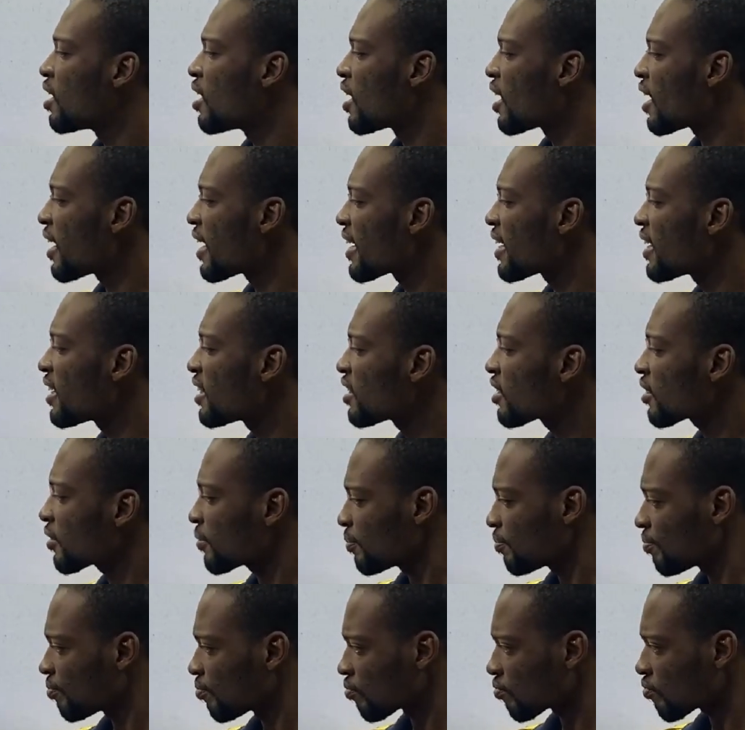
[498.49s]
And
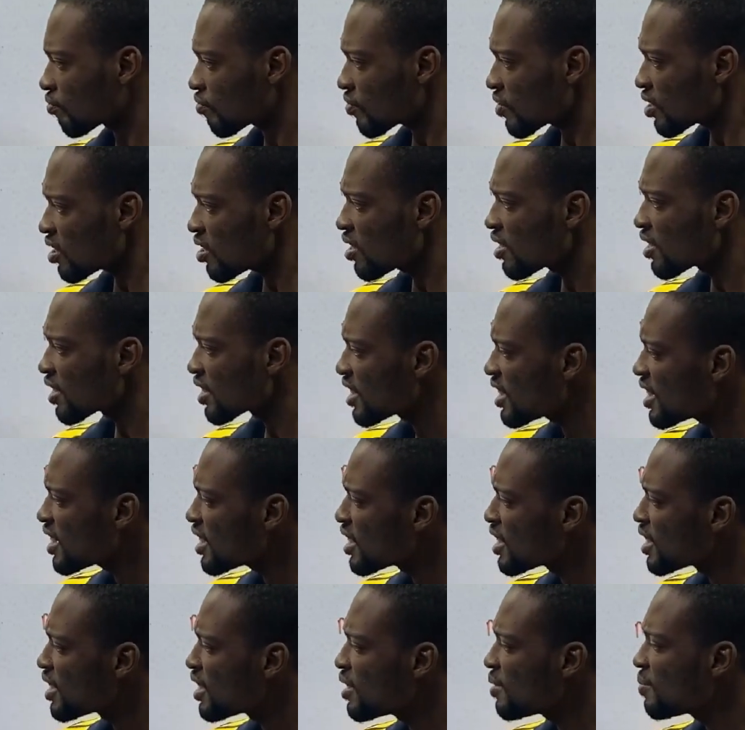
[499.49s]

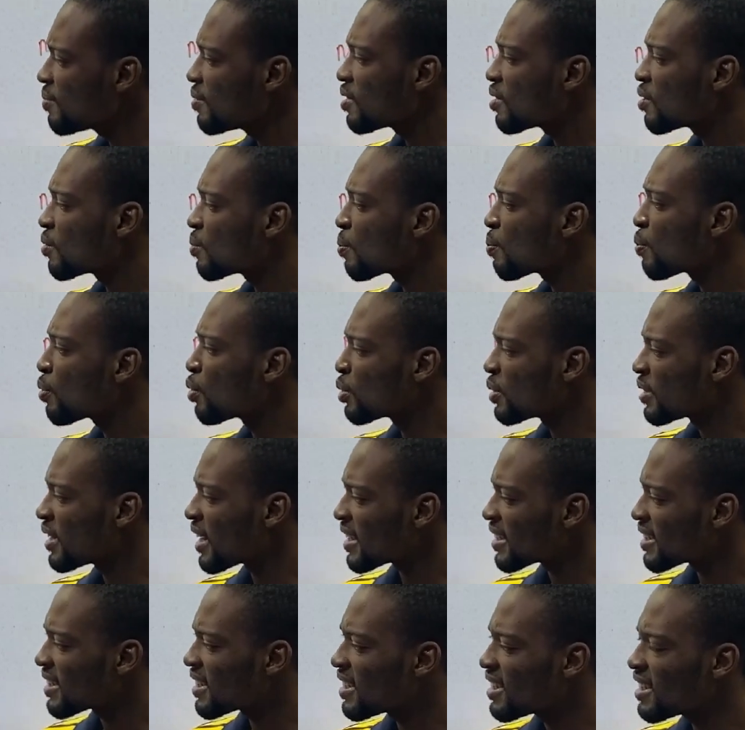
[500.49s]
steam
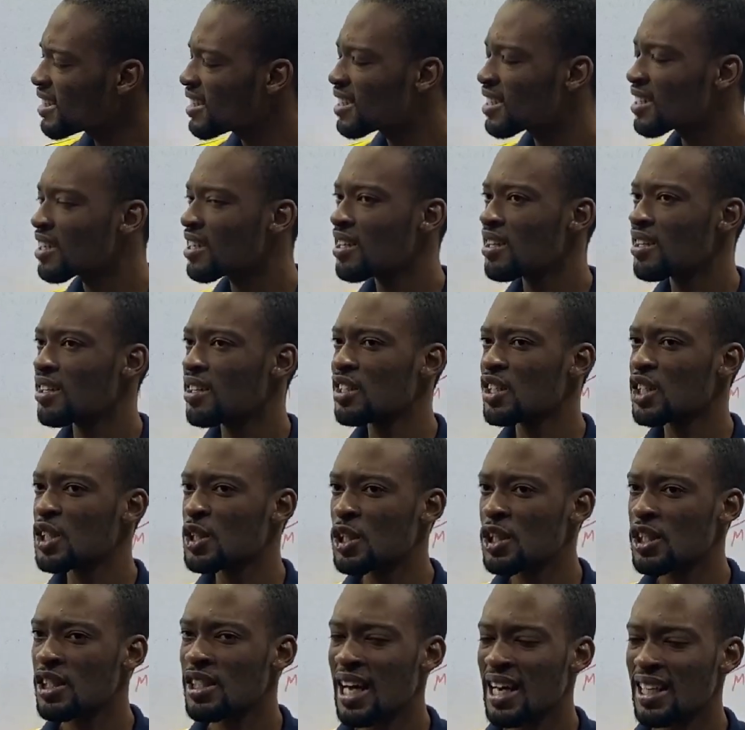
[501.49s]
possesses
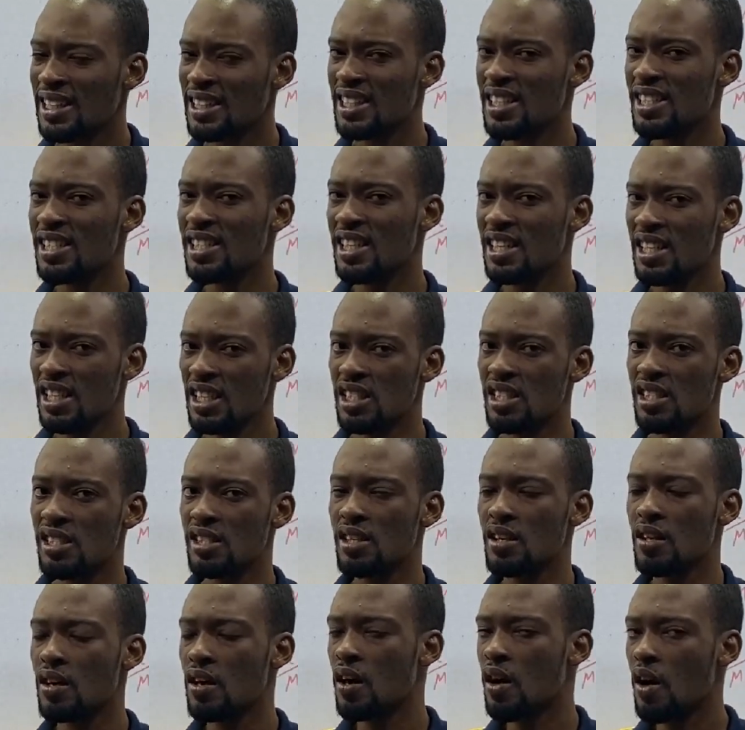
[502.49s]
latent heat
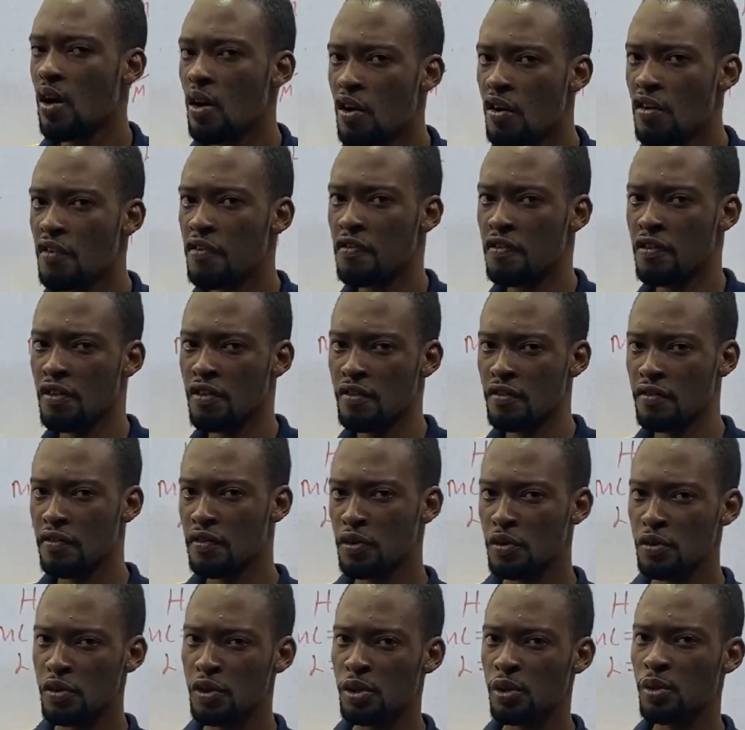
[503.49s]
of
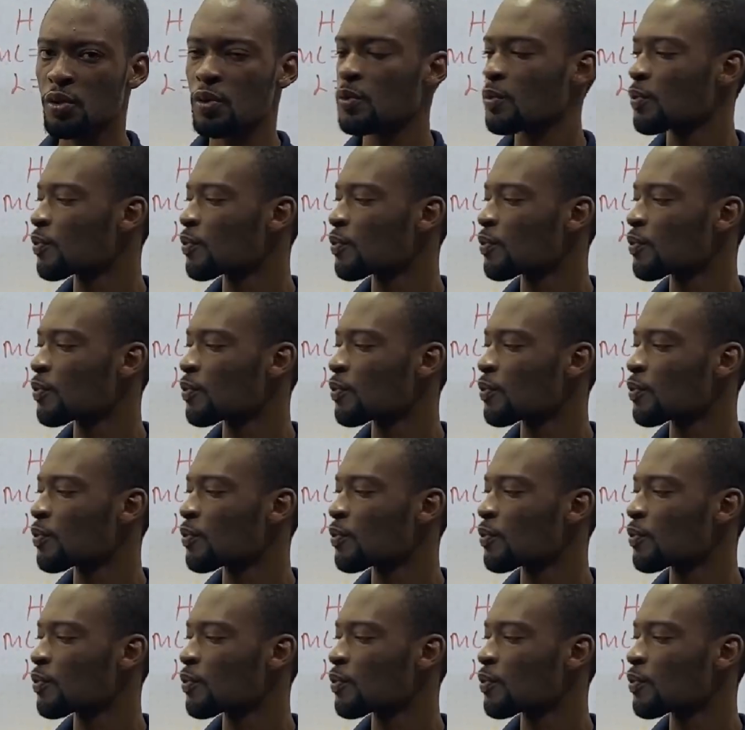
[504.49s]
fusion.